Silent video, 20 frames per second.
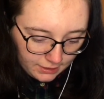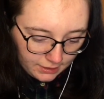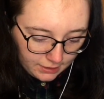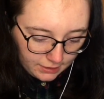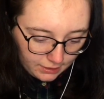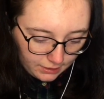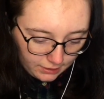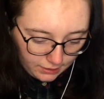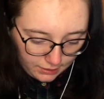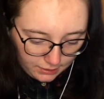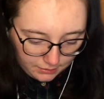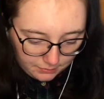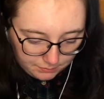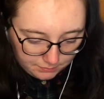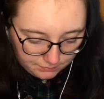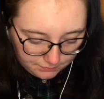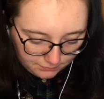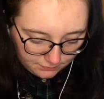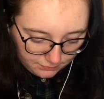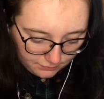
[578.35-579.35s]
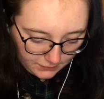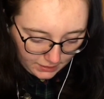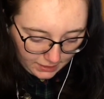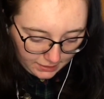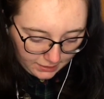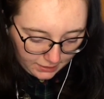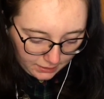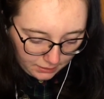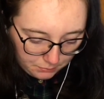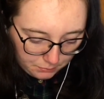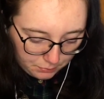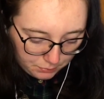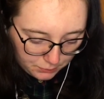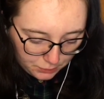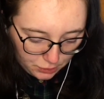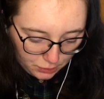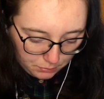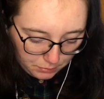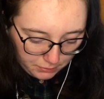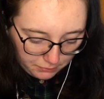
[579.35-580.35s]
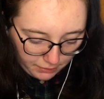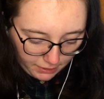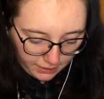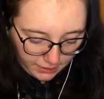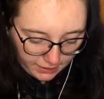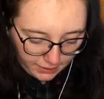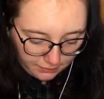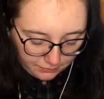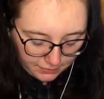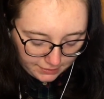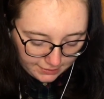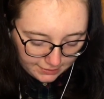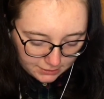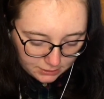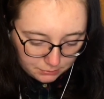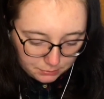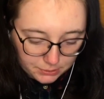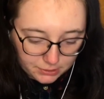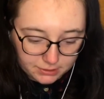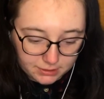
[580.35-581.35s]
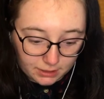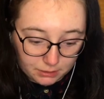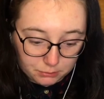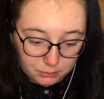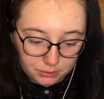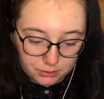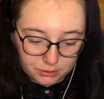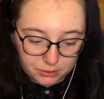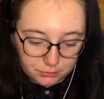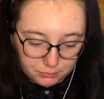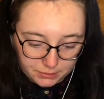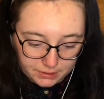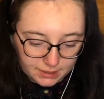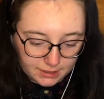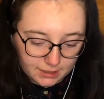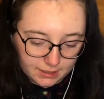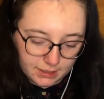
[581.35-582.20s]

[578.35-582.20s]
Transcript: And then in to be read, I have the list of books I want to read